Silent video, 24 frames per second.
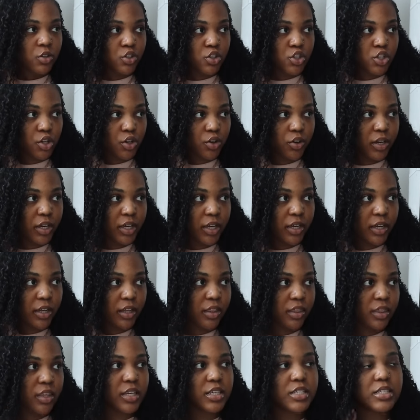
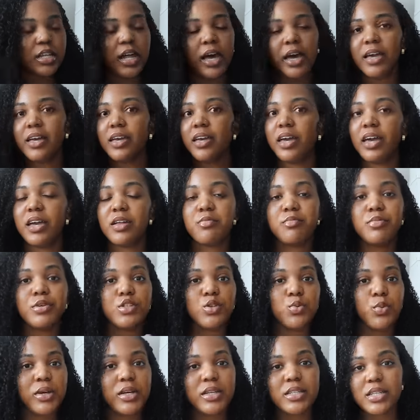during this like
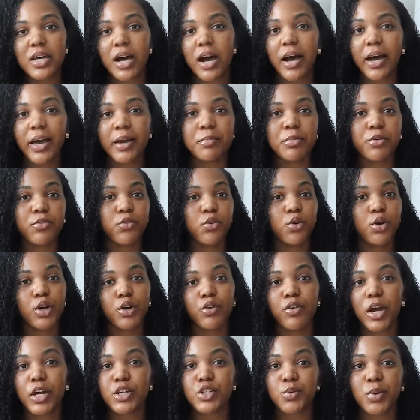in-between time before
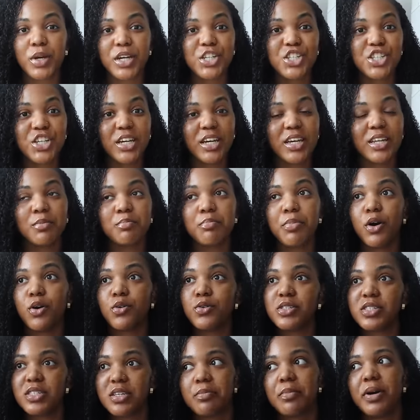graduation,
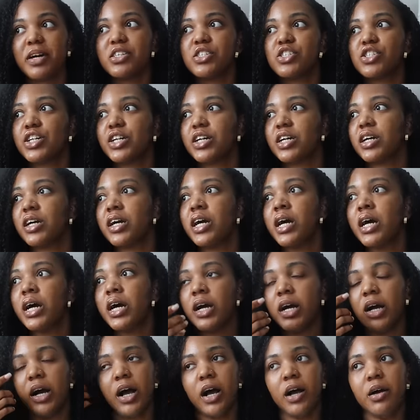post-semester,
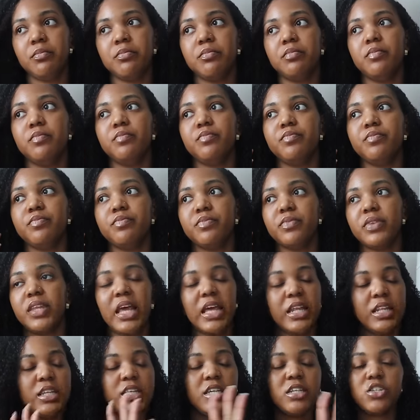
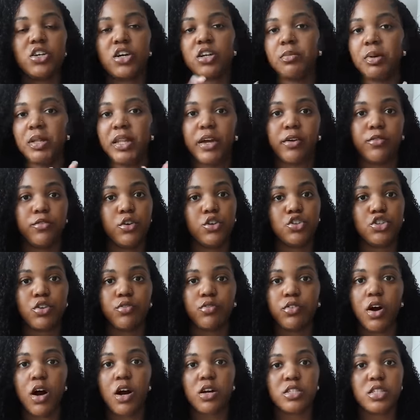and these are gonna be like future
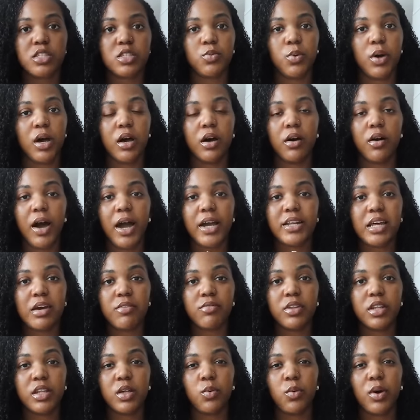vlogs as well, I
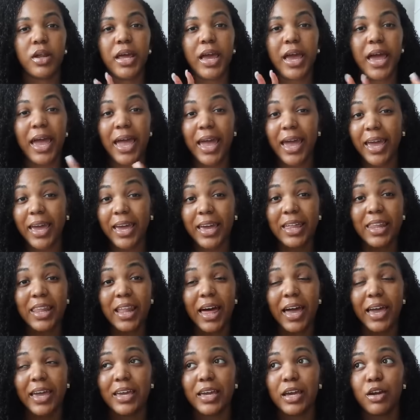definitely wanna
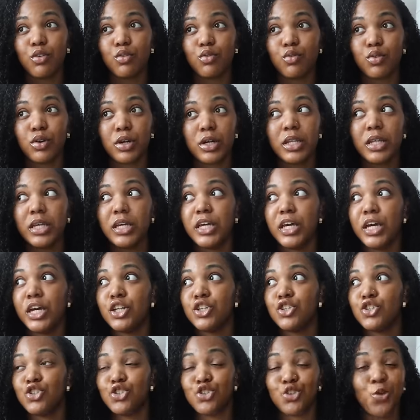like really
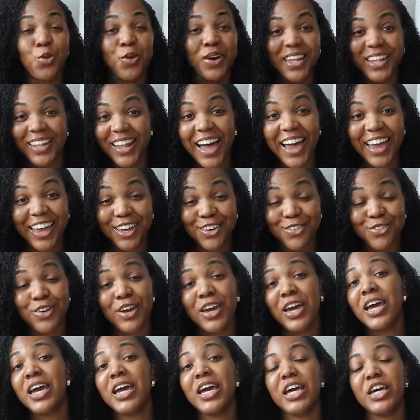enjoy life,
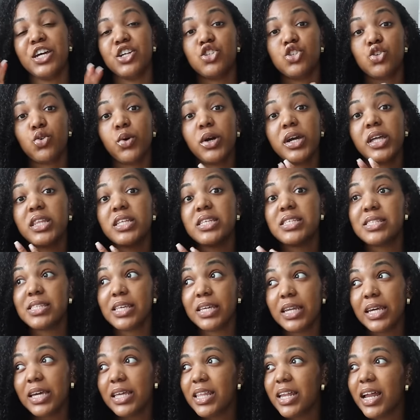enjoy the
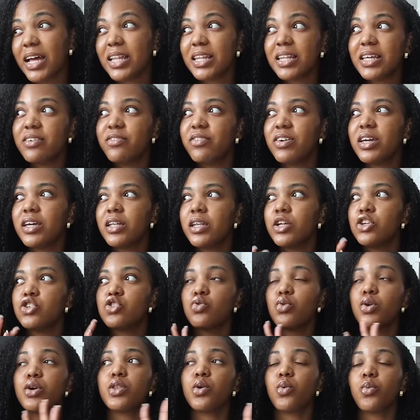city that I live in,
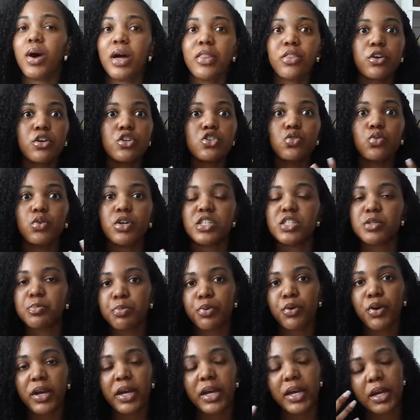enjoy the weather, enjoy
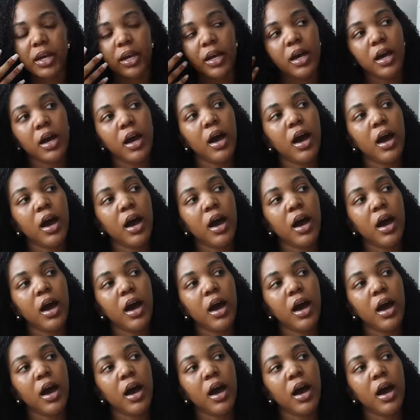spring,